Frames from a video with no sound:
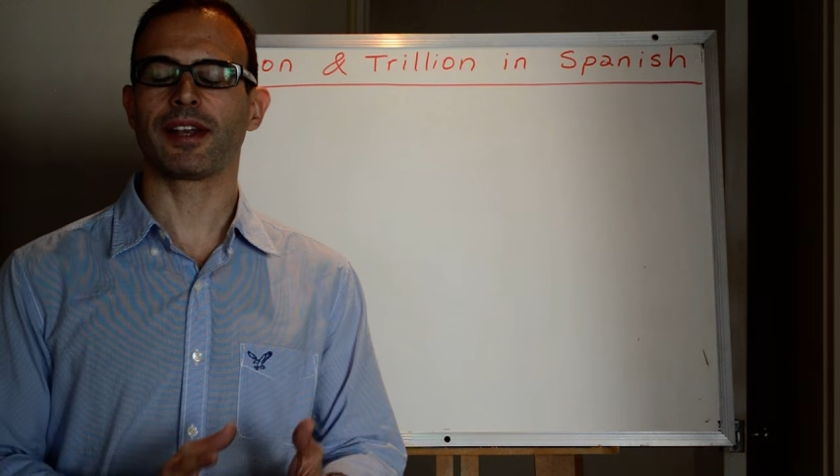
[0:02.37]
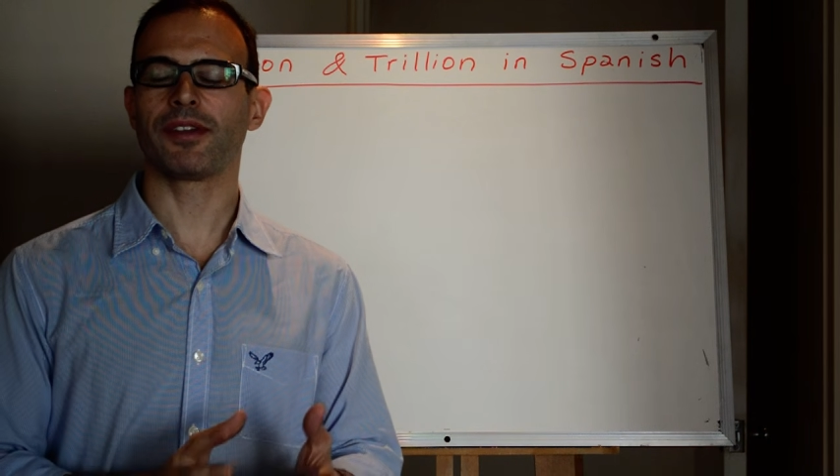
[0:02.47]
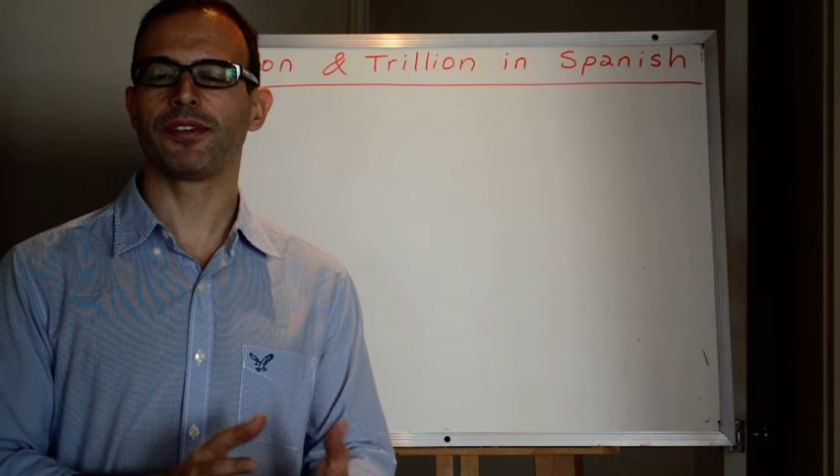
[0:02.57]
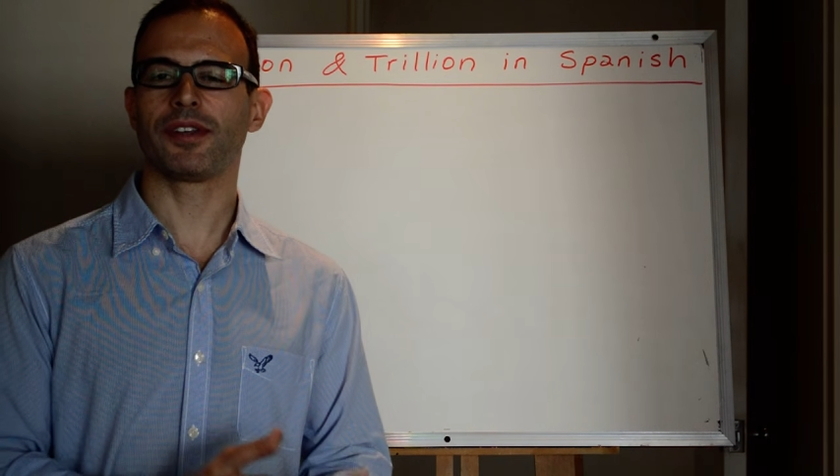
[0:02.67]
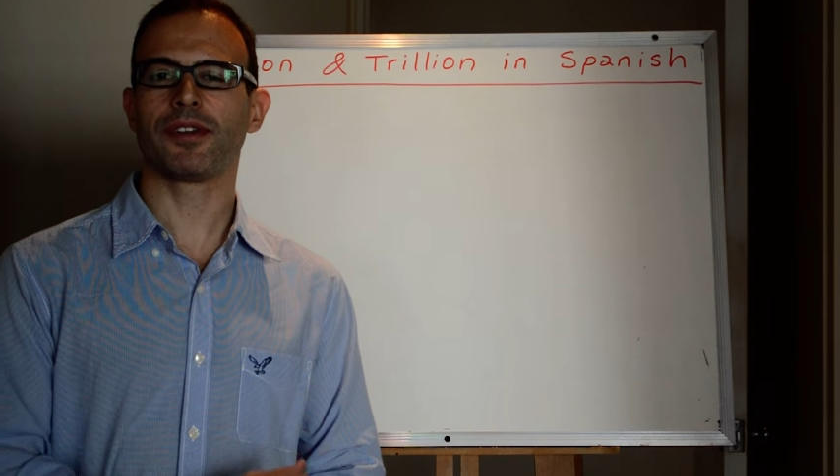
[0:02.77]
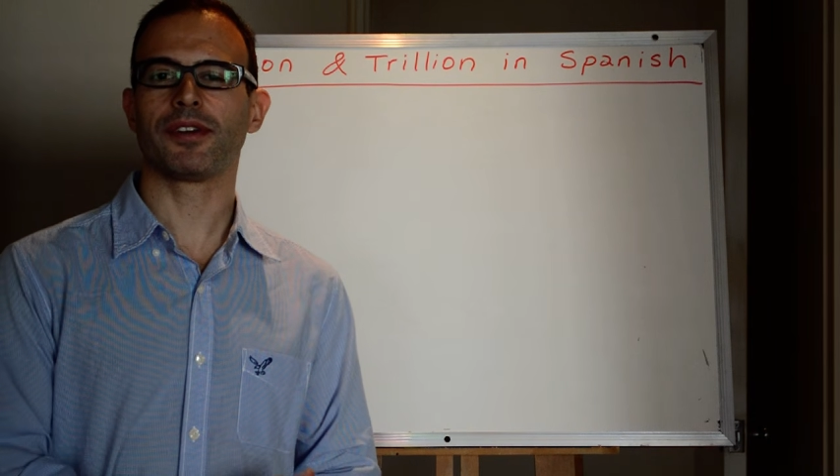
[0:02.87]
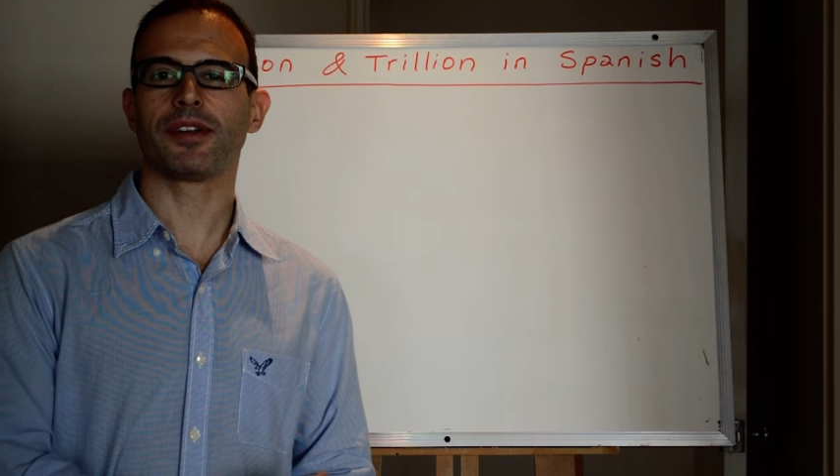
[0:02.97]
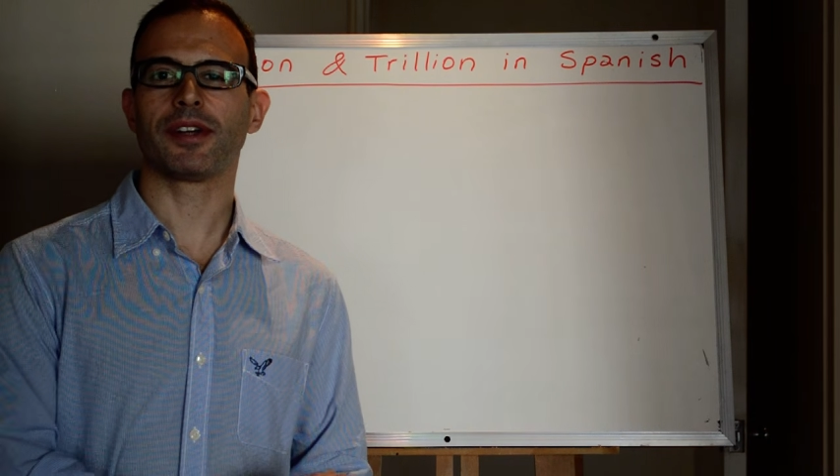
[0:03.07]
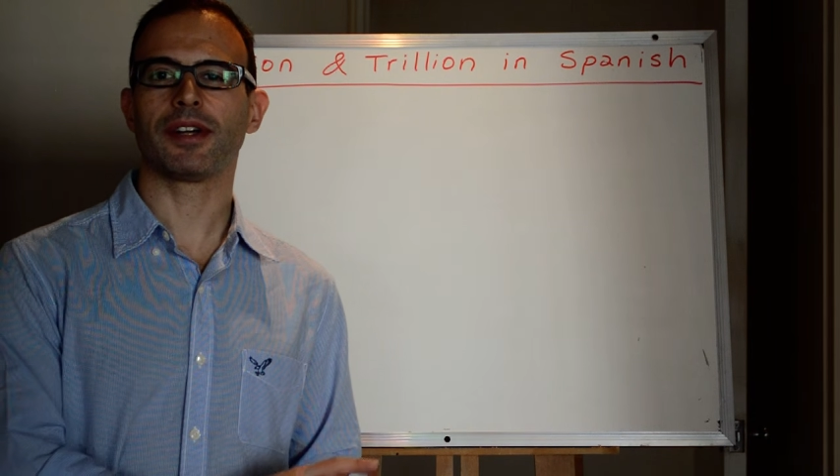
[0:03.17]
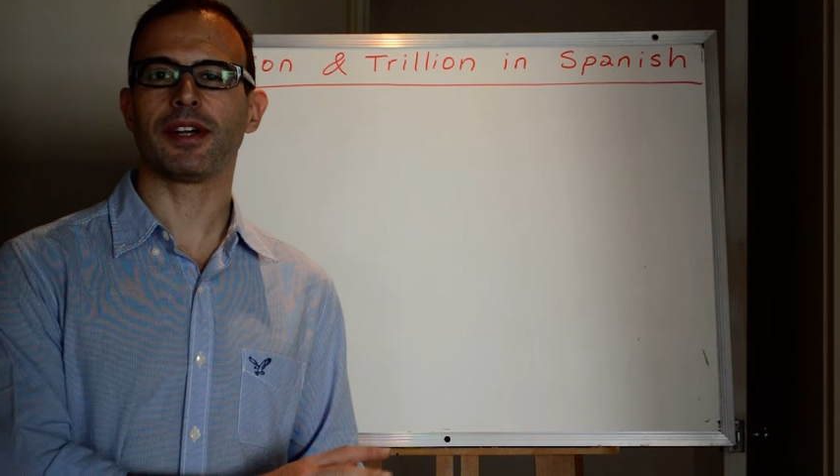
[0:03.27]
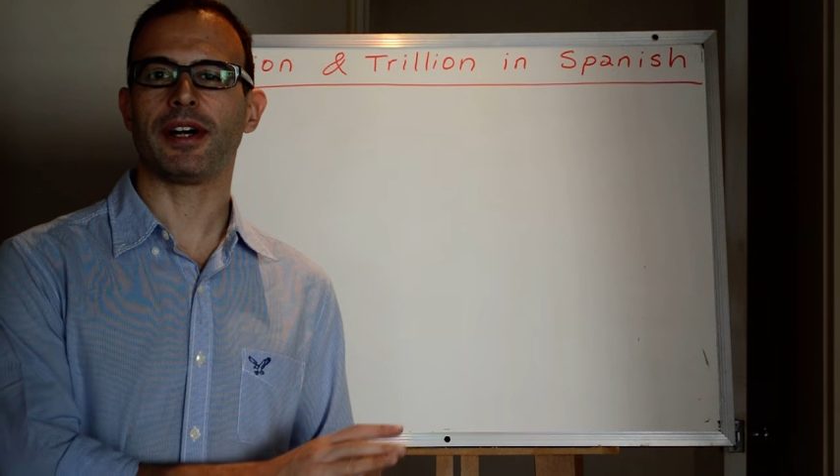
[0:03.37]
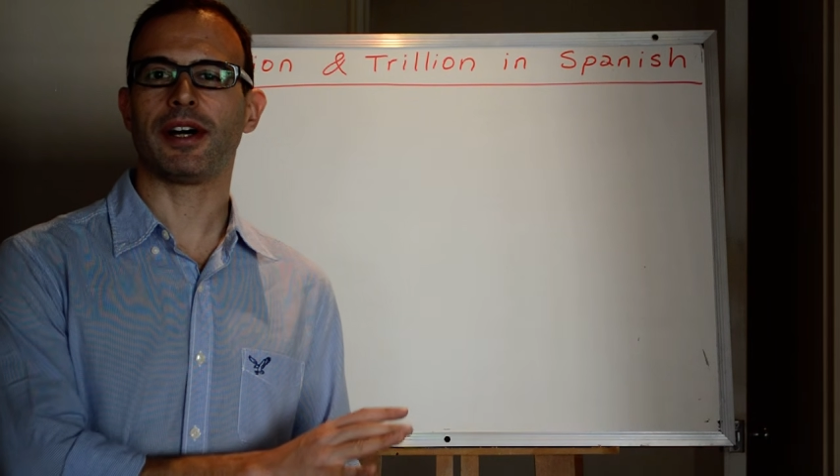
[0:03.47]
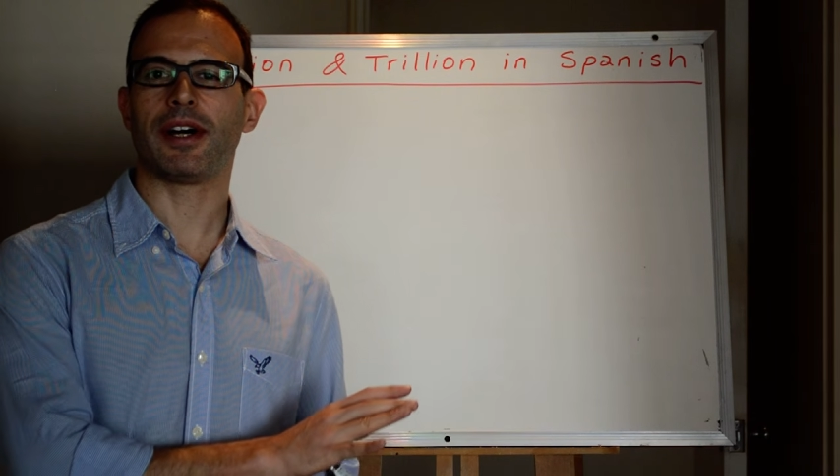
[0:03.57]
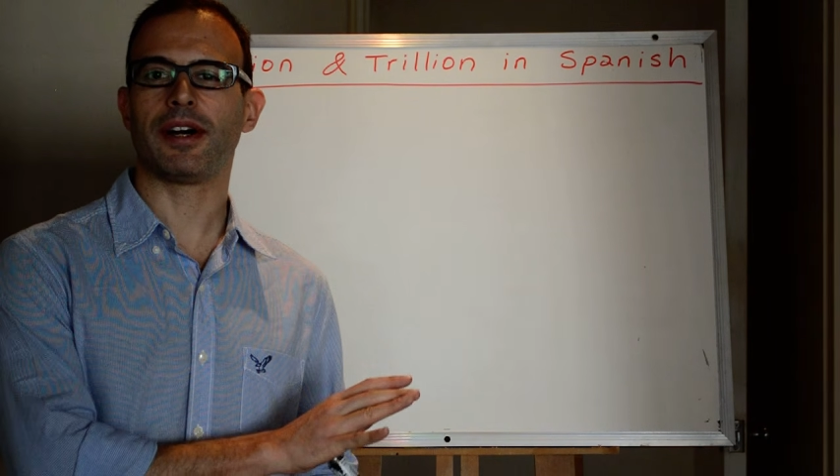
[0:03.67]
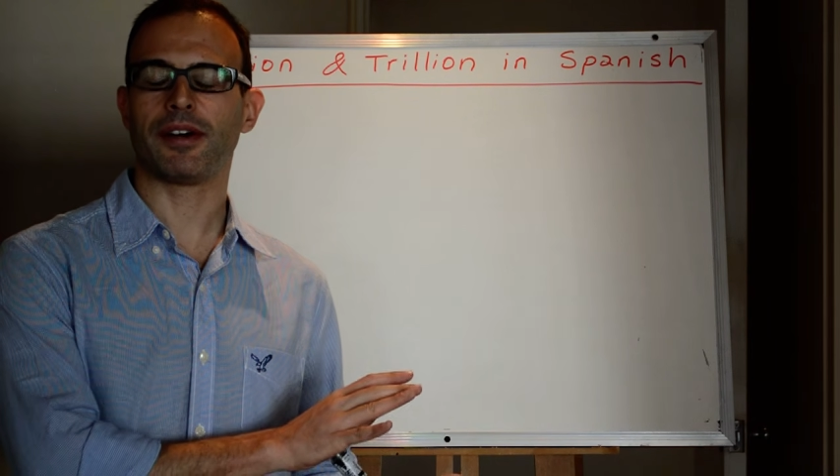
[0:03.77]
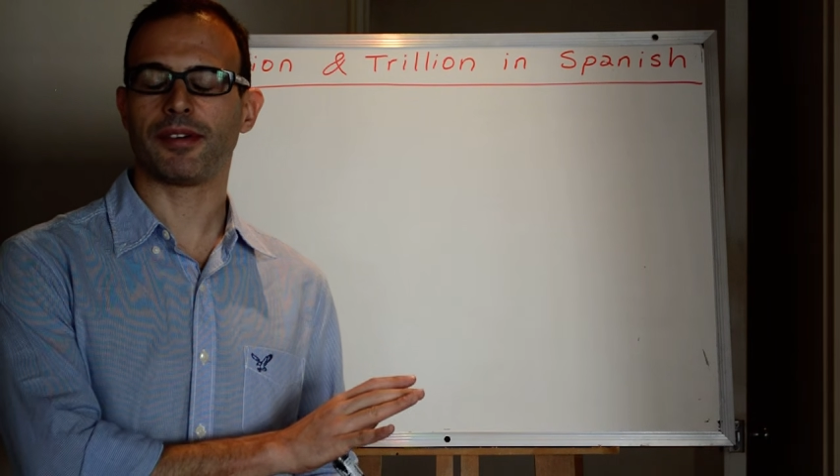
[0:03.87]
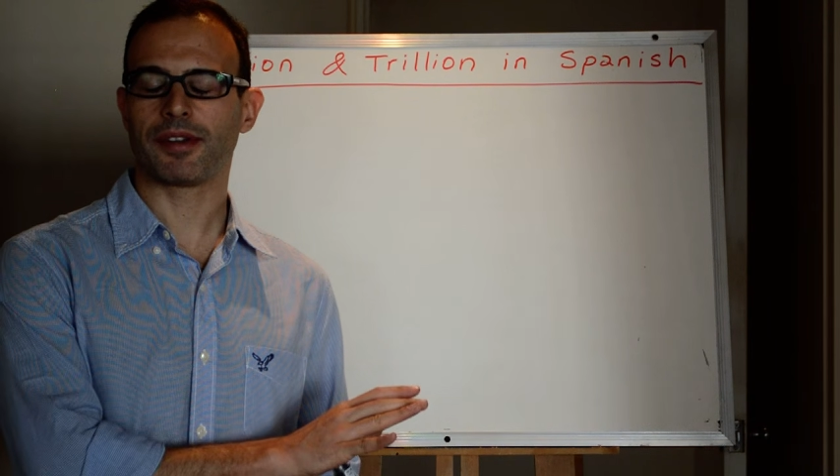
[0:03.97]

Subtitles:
consider a